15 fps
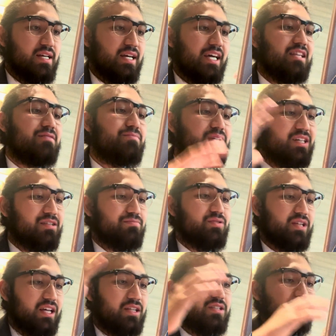And the big
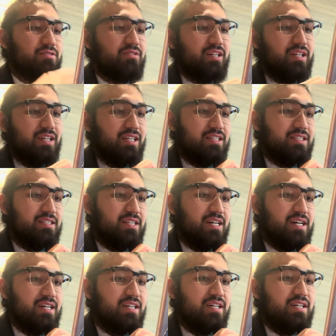implication, right, is
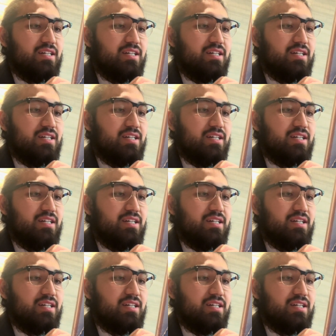that